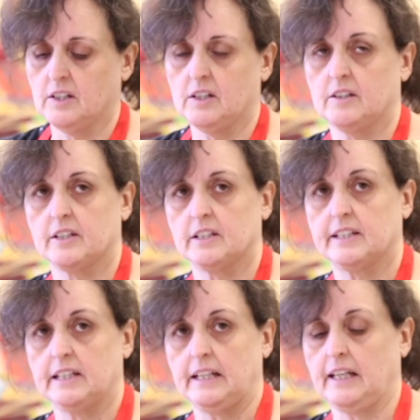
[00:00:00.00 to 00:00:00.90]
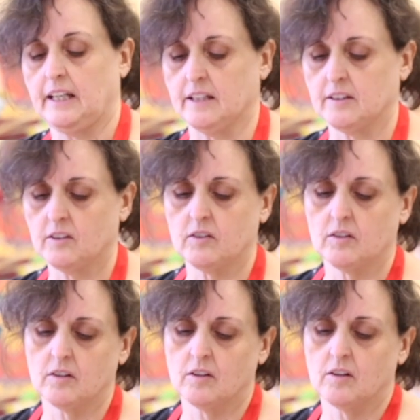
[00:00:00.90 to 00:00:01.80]
are their little
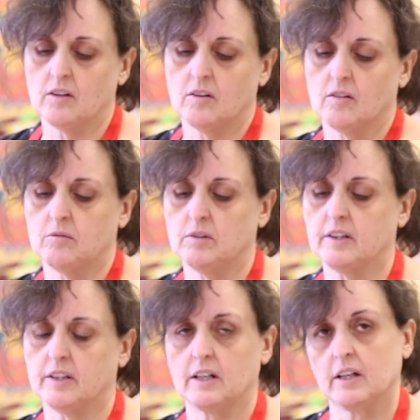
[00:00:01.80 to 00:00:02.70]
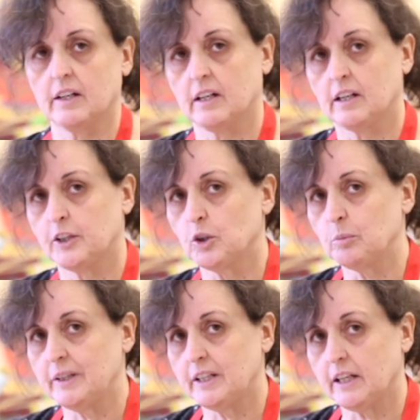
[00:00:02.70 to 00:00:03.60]
hands with their little
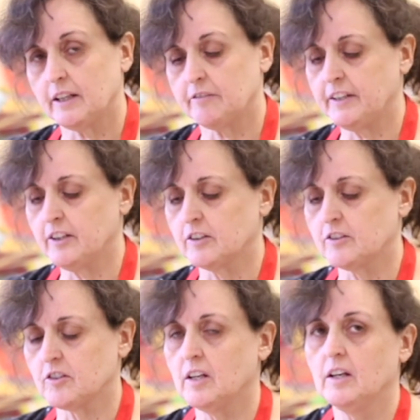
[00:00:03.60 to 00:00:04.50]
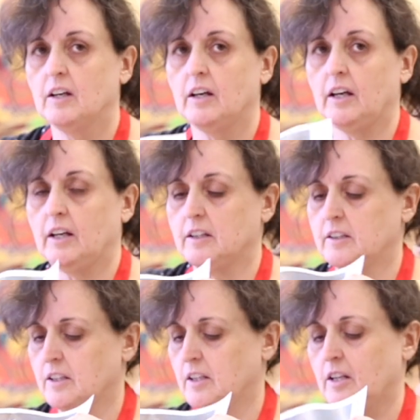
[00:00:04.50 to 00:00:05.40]
human-like fingers
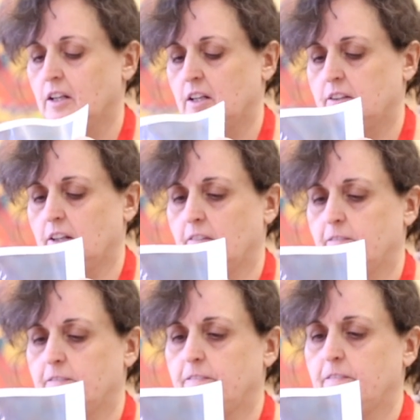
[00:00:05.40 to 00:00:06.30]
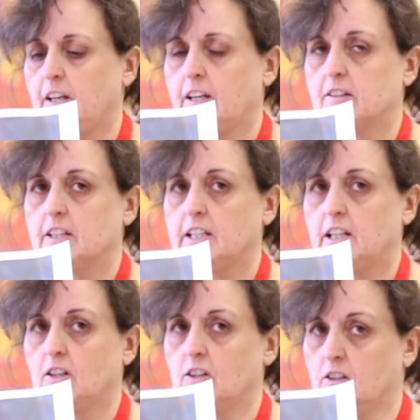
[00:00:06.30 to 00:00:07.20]
and the very
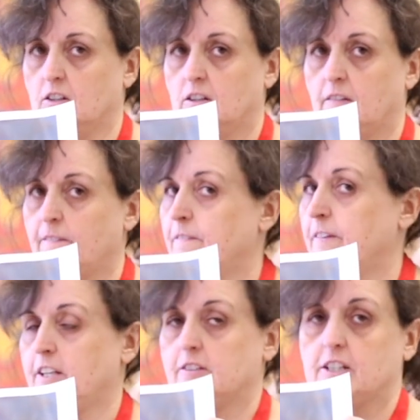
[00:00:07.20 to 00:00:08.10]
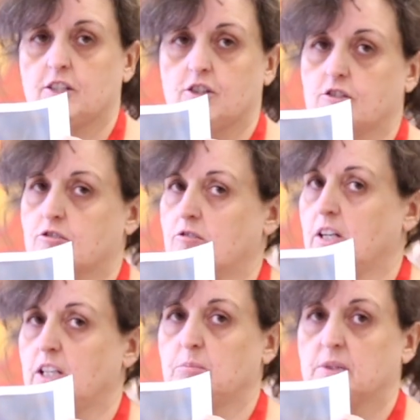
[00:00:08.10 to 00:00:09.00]
long, very
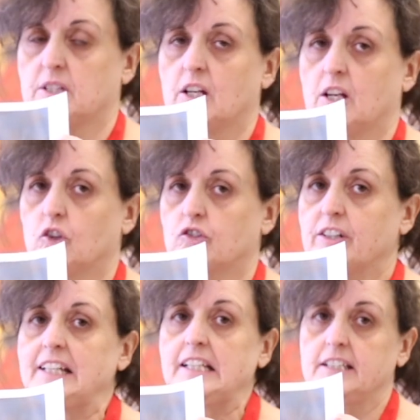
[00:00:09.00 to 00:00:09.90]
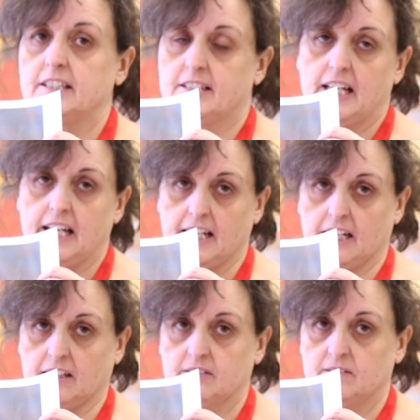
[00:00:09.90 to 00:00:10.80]
striped, ringed
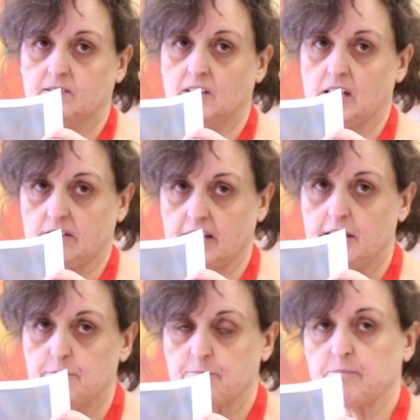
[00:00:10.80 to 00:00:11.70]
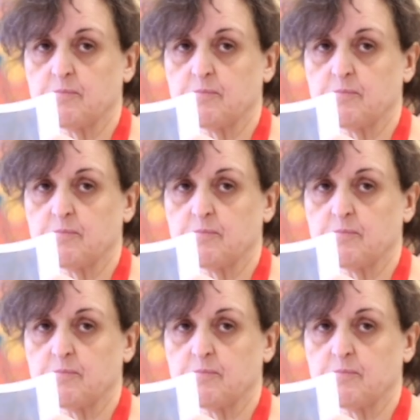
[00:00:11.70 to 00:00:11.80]
tail. All right?